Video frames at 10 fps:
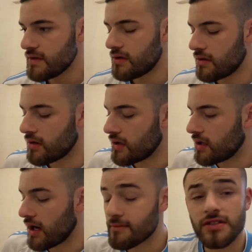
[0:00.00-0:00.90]
Oh,
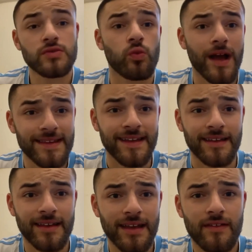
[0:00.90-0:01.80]
I'm sweating.
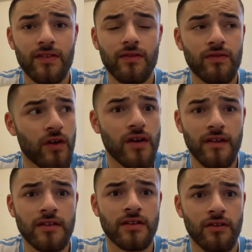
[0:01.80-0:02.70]
It's
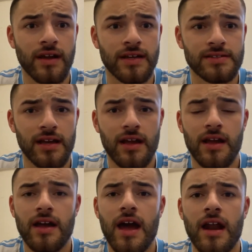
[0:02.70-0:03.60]
13 degrees
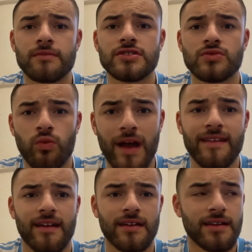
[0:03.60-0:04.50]
and I'm sweating.